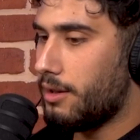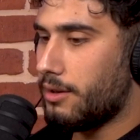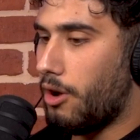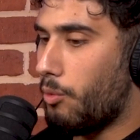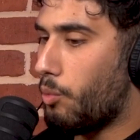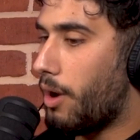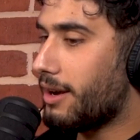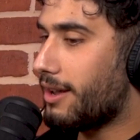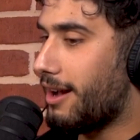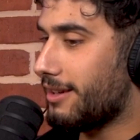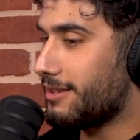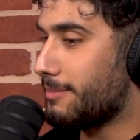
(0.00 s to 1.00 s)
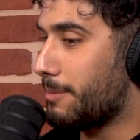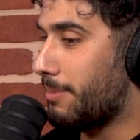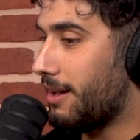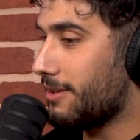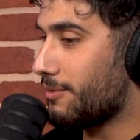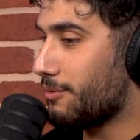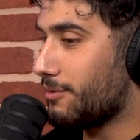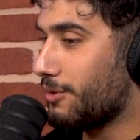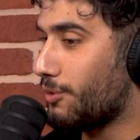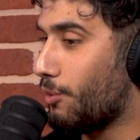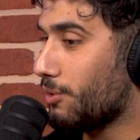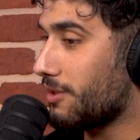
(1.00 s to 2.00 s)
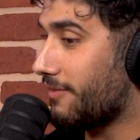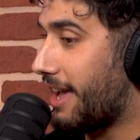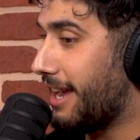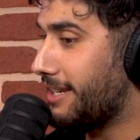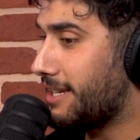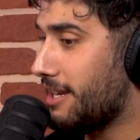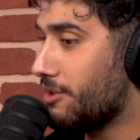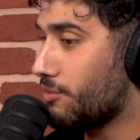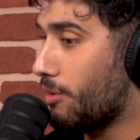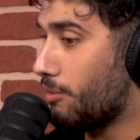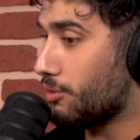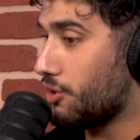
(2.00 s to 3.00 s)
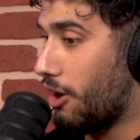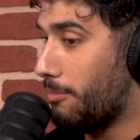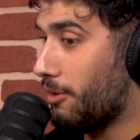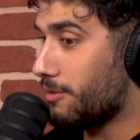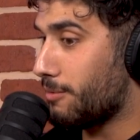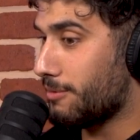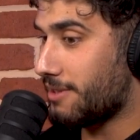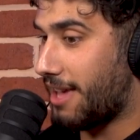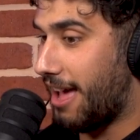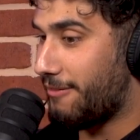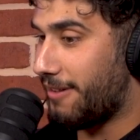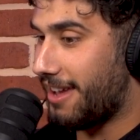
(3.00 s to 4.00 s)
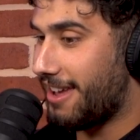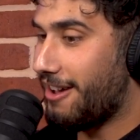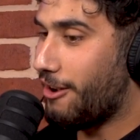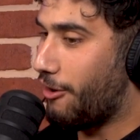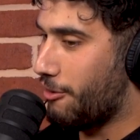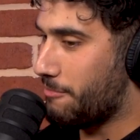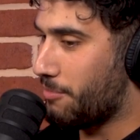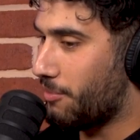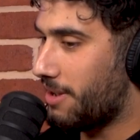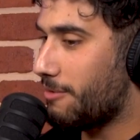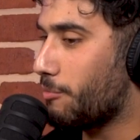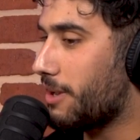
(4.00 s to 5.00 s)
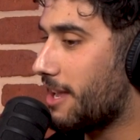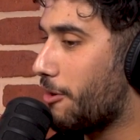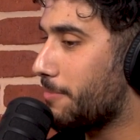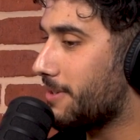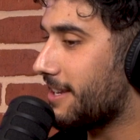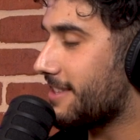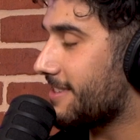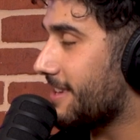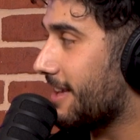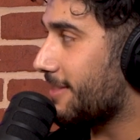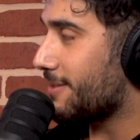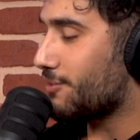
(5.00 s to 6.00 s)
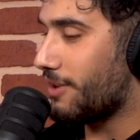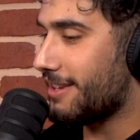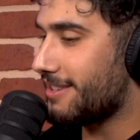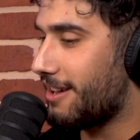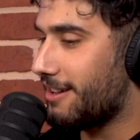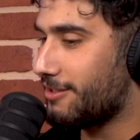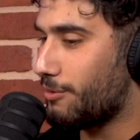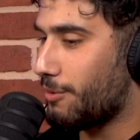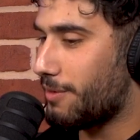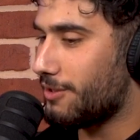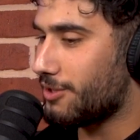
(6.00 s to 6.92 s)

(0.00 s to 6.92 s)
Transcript: Not one customer passed through the doors of 18-year-old Tom Oswald's cafe, Homeboy, when he opened it in South Australia's Harndorf in